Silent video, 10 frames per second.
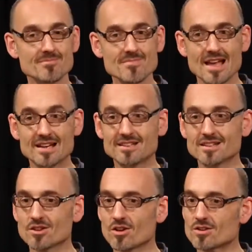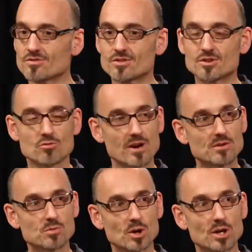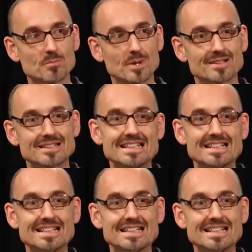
And he did a lot of great work, but